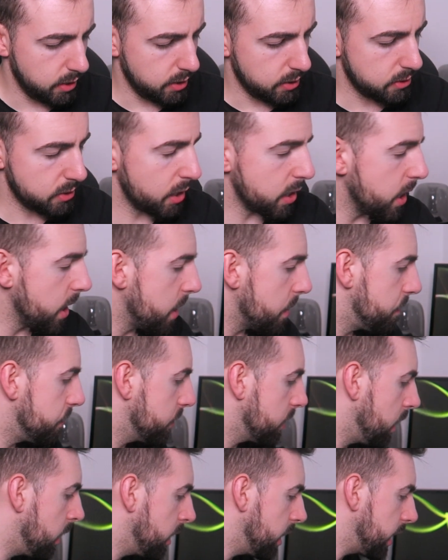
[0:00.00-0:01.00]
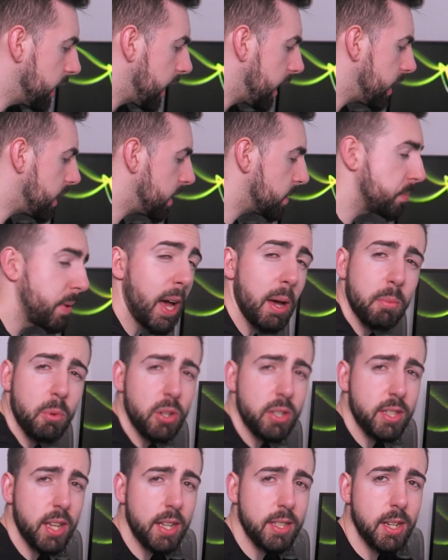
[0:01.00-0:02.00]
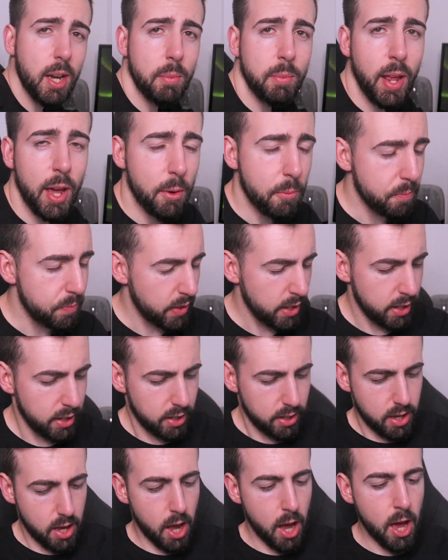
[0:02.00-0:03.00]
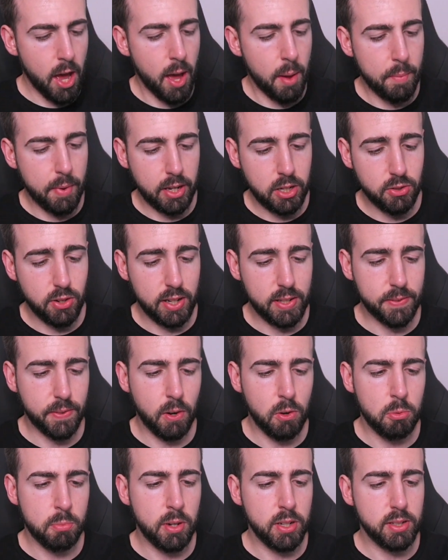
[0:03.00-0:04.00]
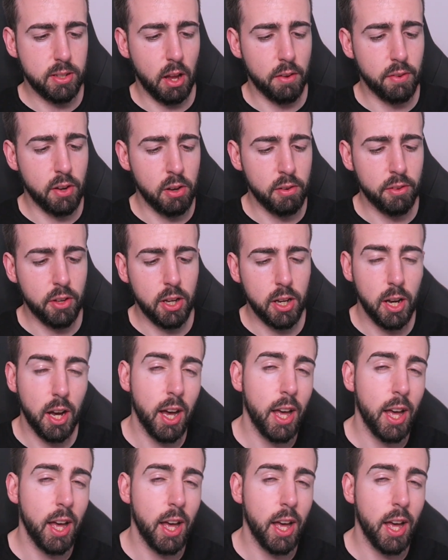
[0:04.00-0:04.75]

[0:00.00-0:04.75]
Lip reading: So yeah, I'm gonna get this bad boy set up now and transfer all my stuff over.